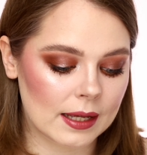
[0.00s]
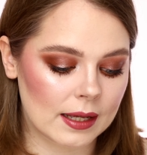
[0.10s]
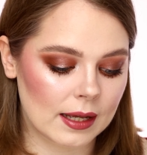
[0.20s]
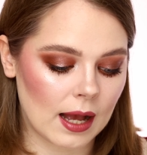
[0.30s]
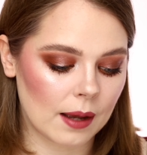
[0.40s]

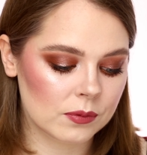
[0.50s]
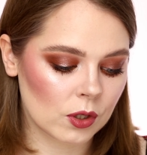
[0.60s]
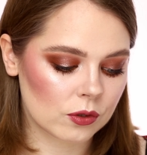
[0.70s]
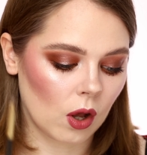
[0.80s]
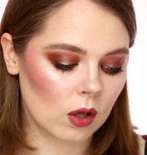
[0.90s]
I'm
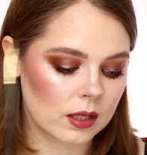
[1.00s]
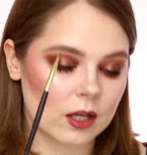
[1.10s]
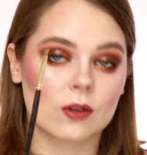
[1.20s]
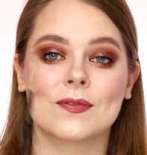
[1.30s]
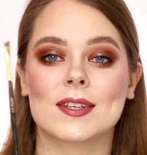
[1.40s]
not only
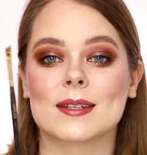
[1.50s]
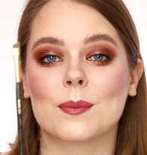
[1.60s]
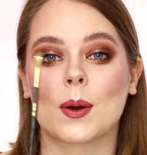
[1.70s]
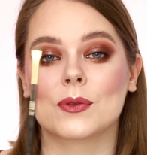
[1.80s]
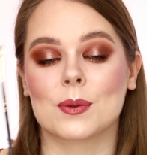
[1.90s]
convinced
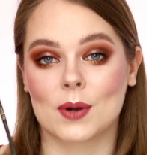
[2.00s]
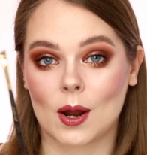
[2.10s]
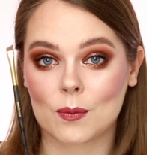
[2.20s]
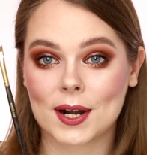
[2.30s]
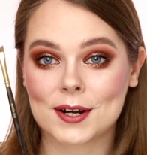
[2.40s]
about the
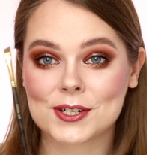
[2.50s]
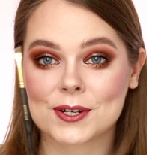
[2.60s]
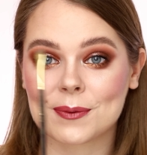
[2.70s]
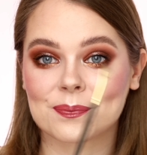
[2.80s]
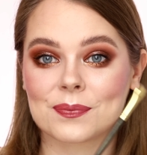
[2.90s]
brow
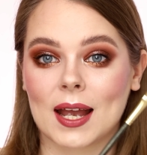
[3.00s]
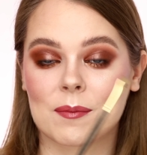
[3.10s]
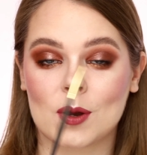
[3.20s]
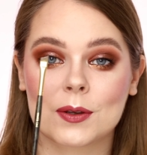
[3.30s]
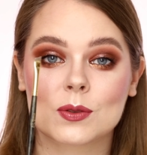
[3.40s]
brush,
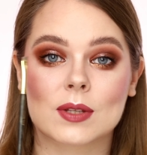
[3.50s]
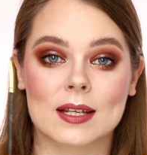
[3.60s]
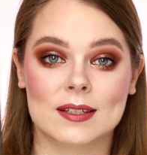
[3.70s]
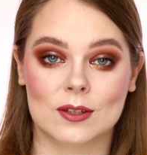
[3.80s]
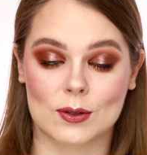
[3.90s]
I'm going to
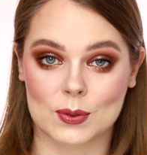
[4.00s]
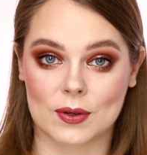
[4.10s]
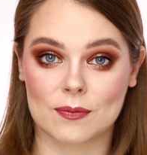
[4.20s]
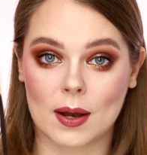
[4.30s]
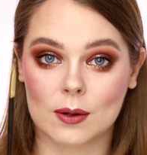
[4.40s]
test it also
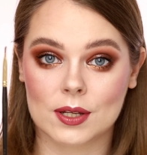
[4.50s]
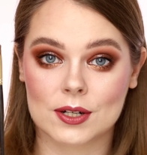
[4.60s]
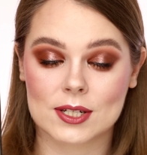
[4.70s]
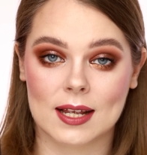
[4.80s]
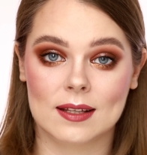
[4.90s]
with
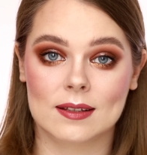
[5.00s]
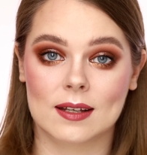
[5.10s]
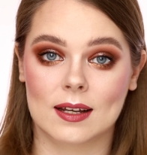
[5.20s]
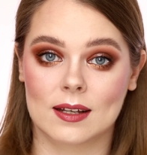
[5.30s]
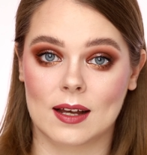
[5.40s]
powders and
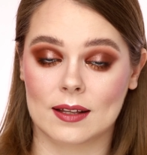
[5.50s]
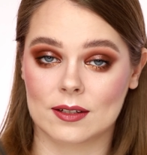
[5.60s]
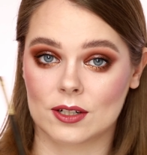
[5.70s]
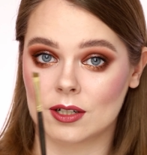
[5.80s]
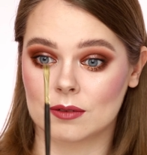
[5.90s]

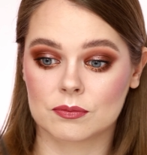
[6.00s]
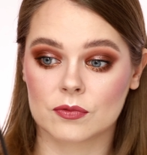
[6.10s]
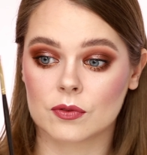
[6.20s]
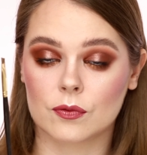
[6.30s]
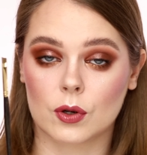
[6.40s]
other
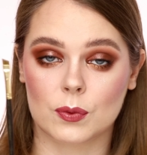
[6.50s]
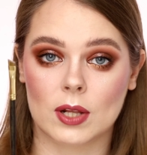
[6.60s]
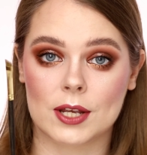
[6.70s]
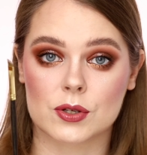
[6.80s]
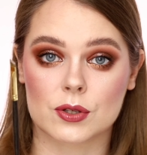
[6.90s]

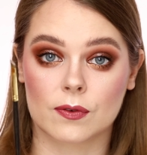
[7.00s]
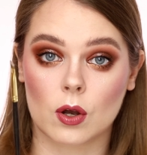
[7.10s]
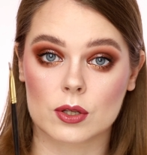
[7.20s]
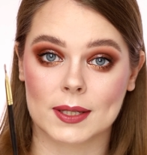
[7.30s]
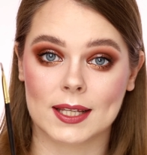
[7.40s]
formulations of
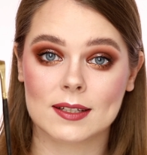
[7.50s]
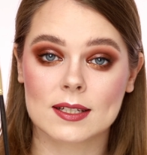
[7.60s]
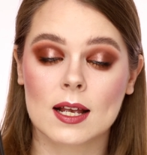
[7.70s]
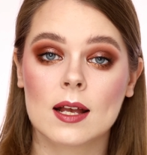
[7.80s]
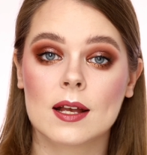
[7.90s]

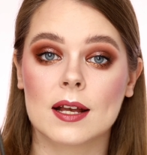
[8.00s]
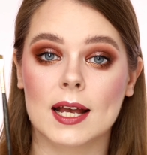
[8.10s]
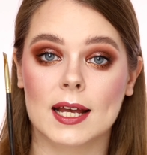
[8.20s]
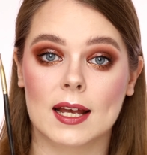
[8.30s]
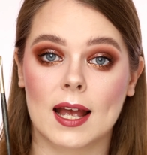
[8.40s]
cosmetics,
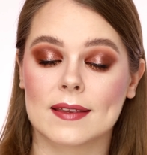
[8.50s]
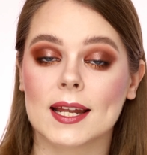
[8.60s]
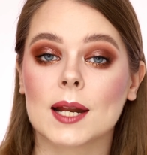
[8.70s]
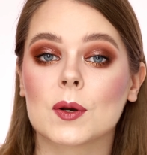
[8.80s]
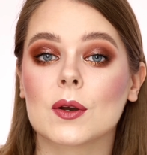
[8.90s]
and
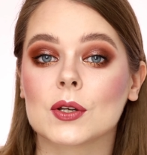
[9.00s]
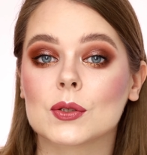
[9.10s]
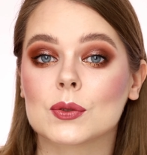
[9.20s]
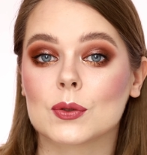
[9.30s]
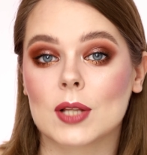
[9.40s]
then I'm going
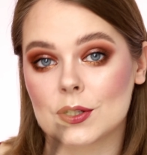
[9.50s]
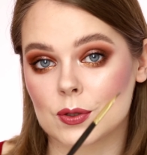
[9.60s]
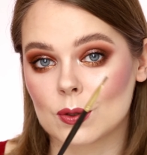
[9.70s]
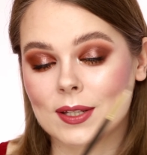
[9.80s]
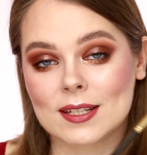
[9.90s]
to let
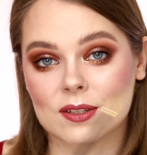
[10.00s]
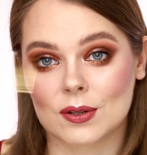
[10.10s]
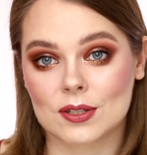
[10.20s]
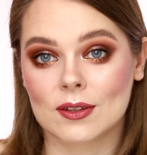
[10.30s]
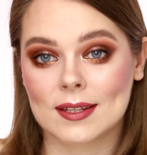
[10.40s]
you know in the
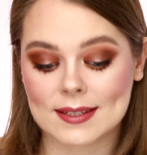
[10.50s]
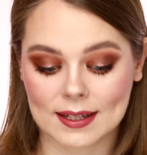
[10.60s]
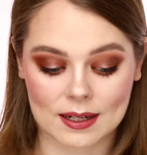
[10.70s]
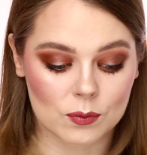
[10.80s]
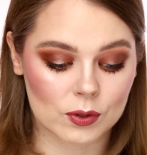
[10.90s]
stories on
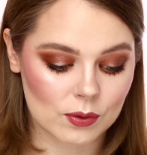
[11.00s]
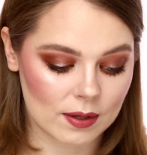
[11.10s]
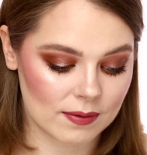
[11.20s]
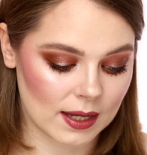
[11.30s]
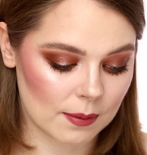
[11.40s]
Instagram what do
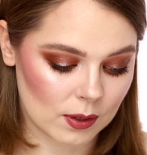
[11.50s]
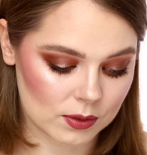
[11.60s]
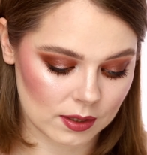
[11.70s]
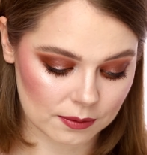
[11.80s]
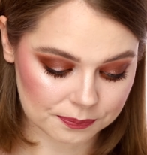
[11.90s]
I think
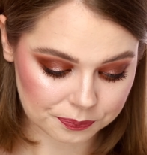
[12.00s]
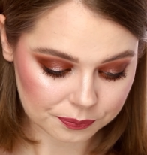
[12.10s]
about it.